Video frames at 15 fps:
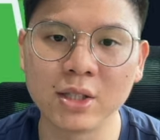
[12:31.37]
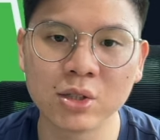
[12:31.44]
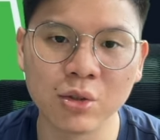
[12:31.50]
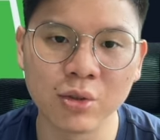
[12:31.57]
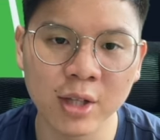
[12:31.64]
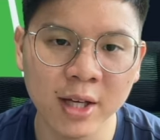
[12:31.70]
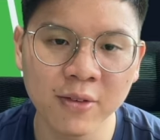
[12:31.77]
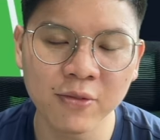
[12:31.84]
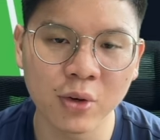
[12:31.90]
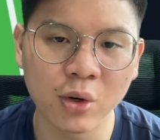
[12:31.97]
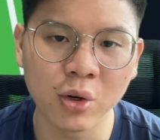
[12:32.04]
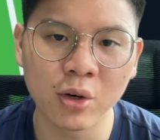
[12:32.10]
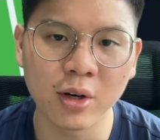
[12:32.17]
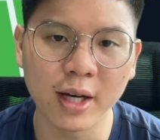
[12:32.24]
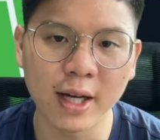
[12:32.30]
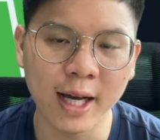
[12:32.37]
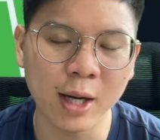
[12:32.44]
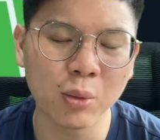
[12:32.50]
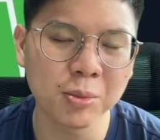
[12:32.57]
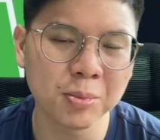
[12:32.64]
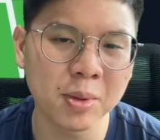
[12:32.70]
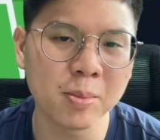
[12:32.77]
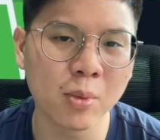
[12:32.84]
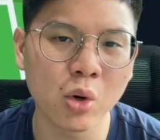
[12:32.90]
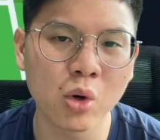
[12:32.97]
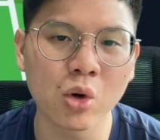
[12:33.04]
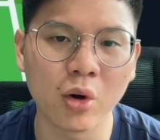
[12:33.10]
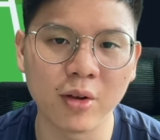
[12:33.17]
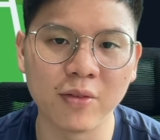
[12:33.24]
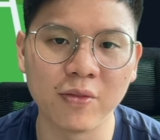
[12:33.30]
So therefore, I would be more
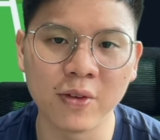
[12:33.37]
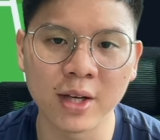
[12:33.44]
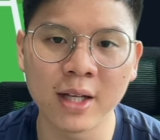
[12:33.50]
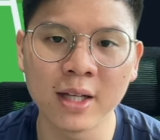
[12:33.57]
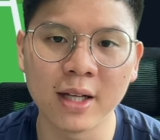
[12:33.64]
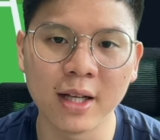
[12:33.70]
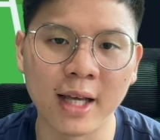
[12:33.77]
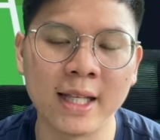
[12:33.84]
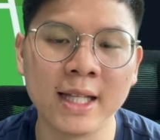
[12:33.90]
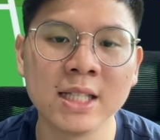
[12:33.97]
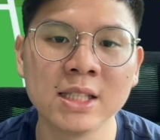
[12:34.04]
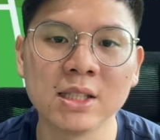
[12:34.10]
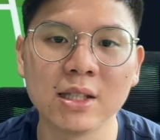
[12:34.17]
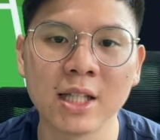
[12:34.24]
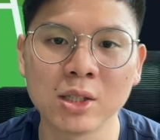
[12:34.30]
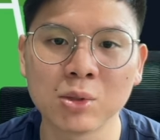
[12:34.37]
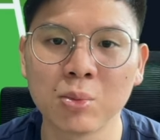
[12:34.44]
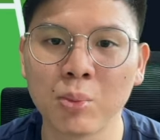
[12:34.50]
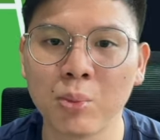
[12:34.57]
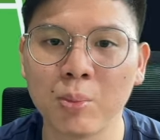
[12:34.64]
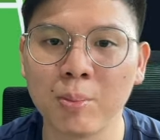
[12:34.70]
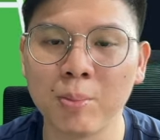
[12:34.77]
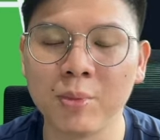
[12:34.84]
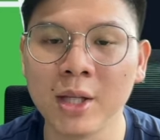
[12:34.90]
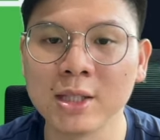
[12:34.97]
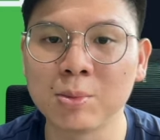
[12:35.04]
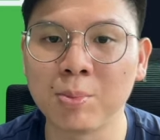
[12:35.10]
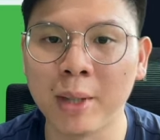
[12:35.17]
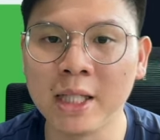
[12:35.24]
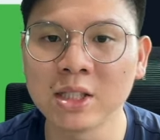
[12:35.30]
confident, at least that's
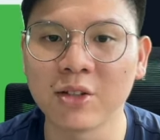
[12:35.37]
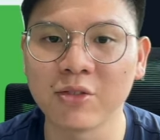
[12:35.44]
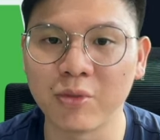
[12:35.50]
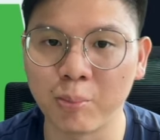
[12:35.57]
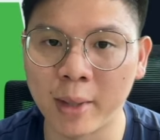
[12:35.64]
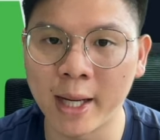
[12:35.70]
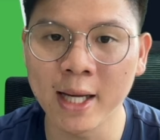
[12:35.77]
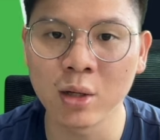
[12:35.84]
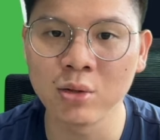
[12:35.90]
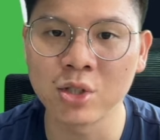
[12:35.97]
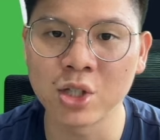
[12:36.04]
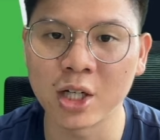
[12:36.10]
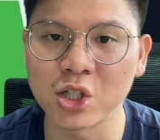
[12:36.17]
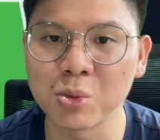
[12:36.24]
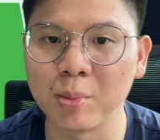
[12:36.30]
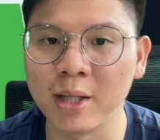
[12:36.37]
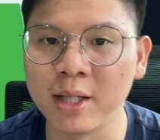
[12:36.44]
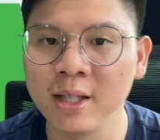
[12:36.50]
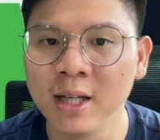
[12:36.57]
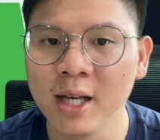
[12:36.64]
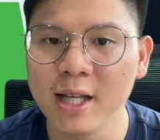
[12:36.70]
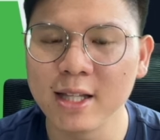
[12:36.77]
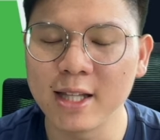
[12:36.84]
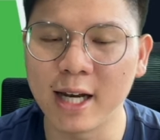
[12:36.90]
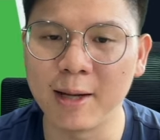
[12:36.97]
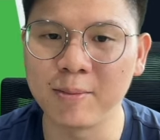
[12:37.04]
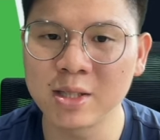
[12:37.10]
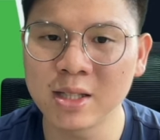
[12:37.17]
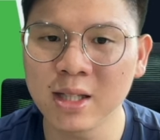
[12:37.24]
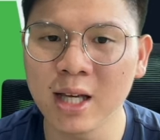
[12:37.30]
that's based off my own judgment that
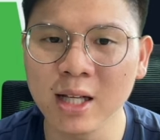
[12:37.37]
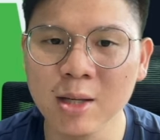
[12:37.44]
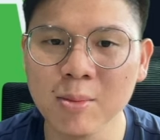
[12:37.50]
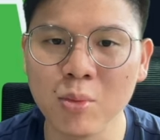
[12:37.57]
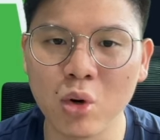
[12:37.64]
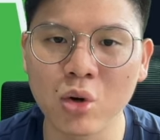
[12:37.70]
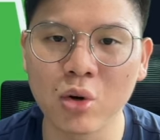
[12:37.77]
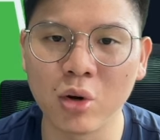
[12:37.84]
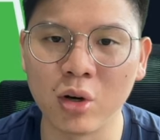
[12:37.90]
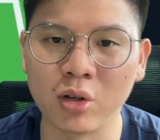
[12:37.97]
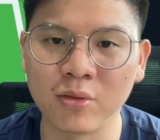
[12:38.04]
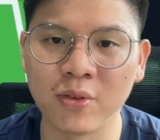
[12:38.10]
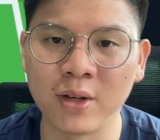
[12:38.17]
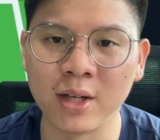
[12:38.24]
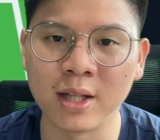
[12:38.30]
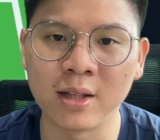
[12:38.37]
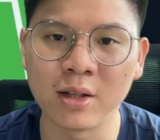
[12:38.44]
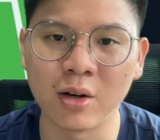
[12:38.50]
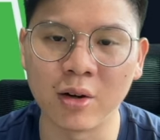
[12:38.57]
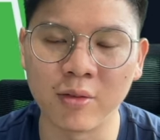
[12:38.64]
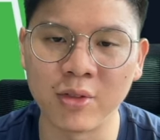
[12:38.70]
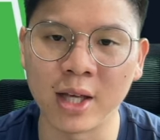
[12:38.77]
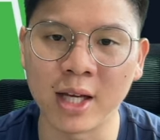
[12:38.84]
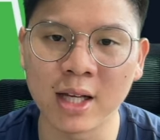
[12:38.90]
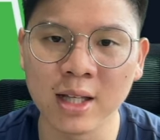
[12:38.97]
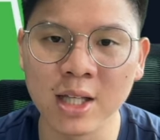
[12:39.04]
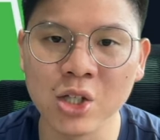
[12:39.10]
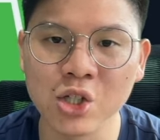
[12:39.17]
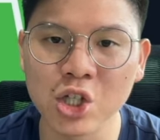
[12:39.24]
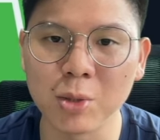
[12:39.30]
I'm slightly more confident of their
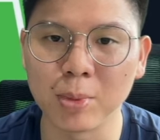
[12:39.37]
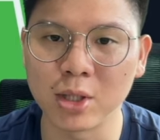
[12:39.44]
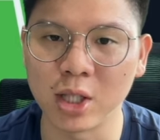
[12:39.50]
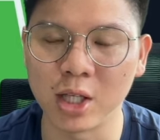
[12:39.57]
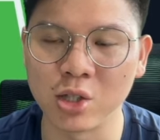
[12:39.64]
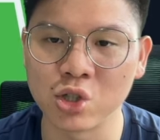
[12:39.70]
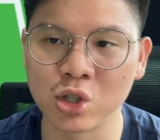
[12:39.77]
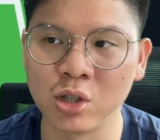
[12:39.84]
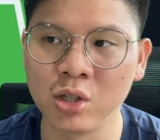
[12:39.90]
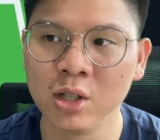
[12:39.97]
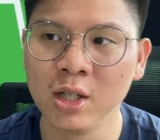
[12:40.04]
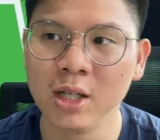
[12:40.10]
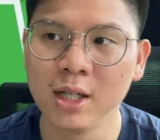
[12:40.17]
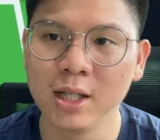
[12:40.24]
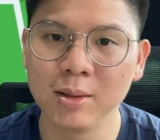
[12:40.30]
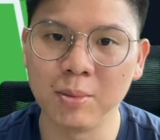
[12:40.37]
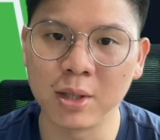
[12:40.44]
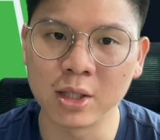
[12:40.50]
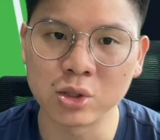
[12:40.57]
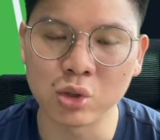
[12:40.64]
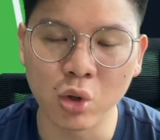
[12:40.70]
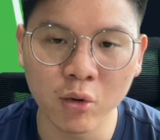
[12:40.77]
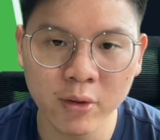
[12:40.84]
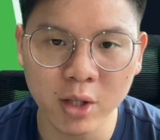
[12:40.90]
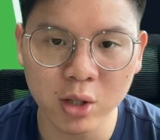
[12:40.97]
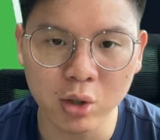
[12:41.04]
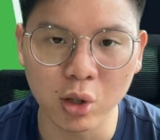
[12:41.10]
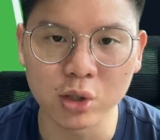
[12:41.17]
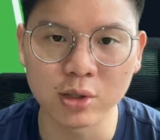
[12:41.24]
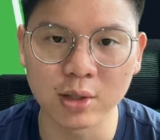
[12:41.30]
clean sheet potential because over the
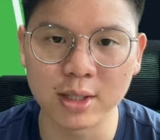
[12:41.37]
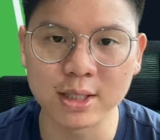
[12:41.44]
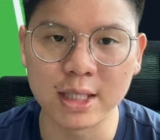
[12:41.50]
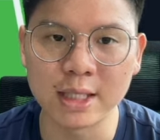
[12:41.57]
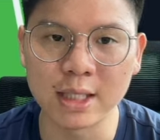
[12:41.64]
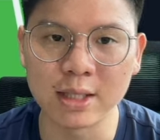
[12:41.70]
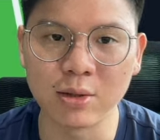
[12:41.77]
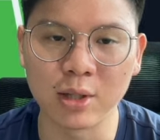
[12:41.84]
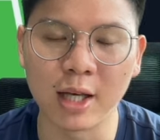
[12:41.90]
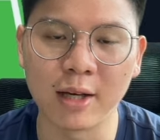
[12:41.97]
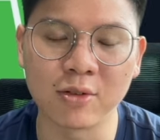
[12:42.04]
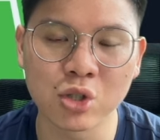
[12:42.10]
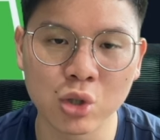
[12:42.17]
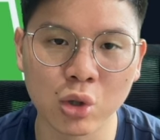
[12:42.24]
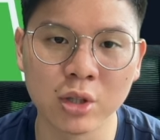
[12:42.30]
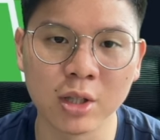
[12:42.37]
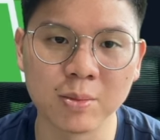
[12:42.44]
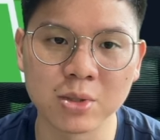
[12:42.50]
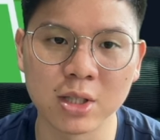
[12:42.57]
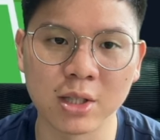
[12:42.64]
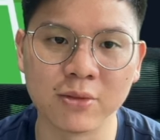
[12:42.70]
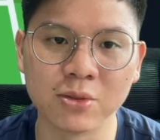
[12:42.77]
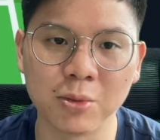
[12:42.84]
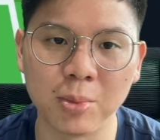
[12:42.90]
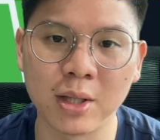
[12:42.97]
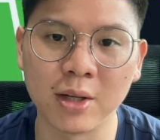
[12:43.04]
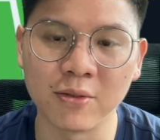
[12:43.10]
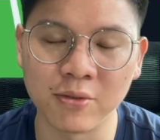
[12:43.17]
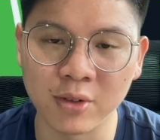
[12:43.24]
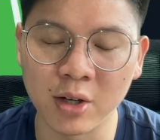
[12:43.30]
course of the season they have shown themselves to be
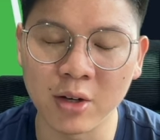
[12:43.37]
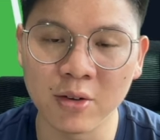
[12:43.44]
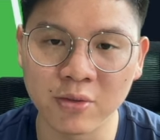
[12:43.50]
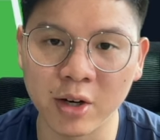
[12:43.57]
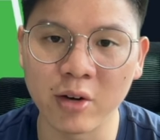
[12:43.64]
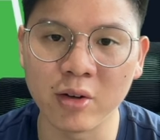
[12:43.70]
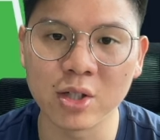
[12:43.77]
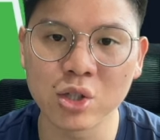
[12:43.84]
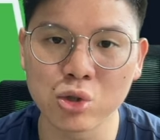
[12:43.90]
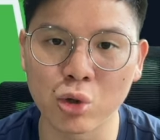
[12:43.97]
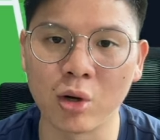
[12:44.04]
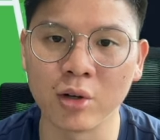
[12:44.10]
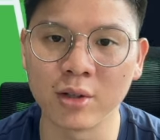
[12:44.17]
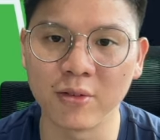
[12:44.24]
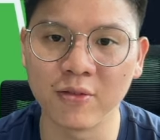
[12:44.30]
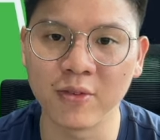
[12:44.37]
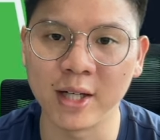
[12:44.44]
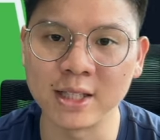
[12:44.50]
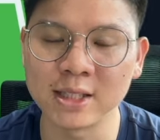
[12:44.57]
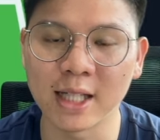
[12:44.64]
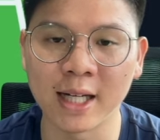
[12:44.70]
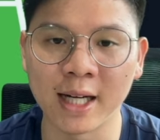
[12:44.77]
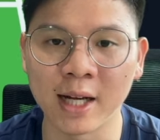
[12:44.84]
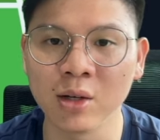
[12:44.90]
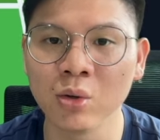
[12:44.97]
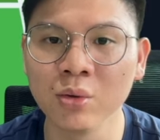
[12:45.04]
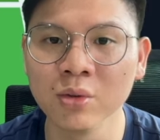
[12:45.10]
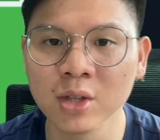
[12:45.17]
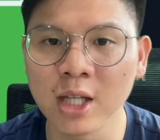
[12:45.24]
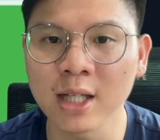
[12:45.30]
a very very strong defense and I
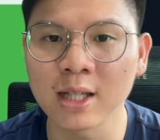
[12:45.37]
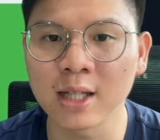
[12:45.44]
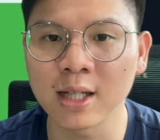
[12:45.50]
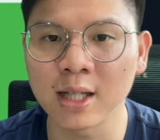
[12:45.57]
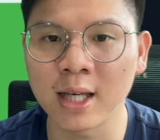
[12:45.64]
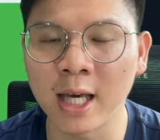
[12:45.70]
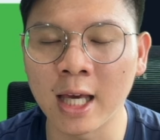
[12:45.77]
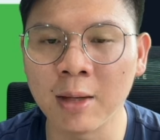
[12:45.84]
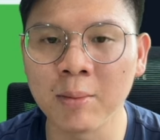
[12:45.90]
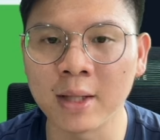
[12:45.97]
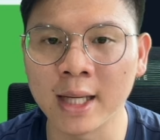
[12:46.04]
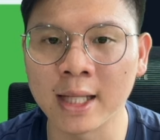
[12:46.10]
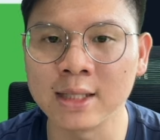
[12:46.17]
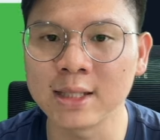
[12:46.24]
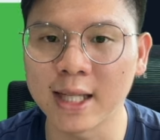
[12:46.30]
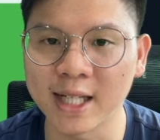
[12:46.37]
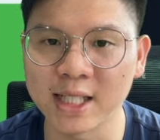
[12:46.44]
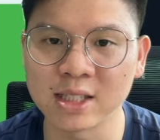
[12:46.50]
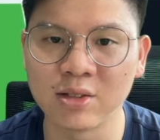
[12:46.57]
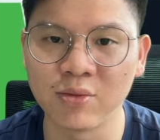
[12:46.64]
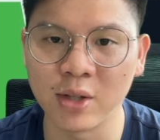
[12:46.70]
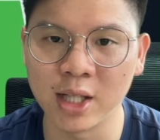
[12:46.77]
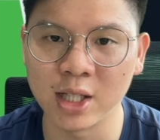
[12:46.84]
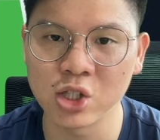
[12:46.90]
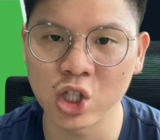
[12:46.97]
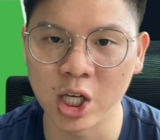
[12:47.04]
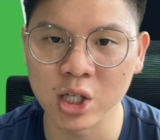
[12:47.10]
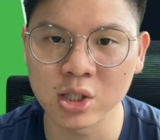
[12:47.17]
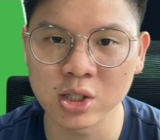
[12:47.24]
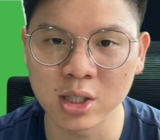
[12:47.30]
don't think the game against Aston Villa
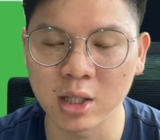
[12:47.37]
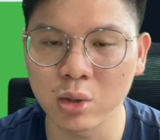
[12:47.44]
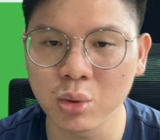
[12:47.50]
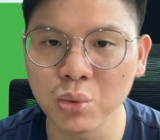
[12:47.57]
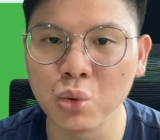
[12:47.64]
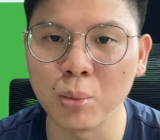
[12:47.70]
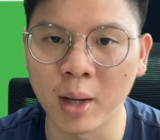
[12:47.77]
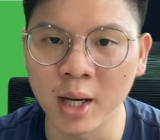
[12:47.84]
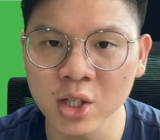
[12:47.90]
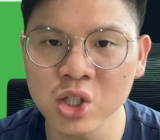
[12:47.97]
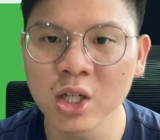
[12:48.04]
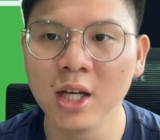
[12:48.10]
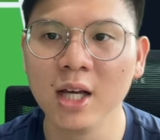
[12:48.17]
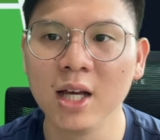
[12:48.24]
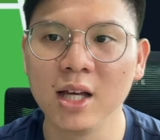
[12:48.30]
changes that too much.